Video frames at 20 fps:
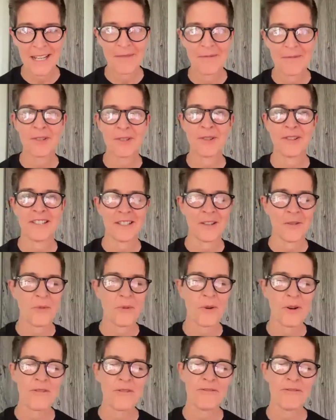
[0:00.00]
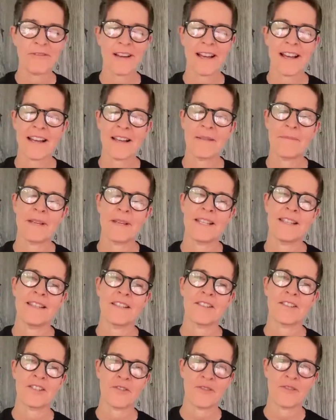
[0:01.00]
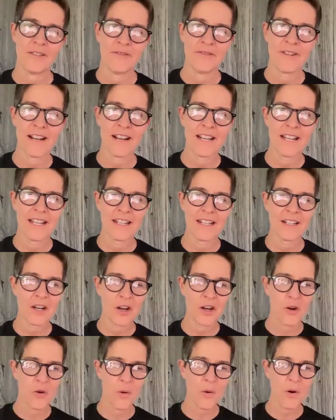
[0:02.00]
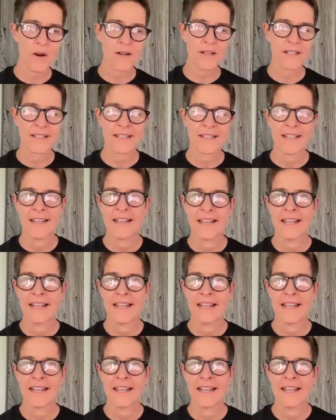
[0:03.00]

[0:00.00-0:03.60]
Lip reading: name is Kristen Wolf. I'm in the screenwriting cohort.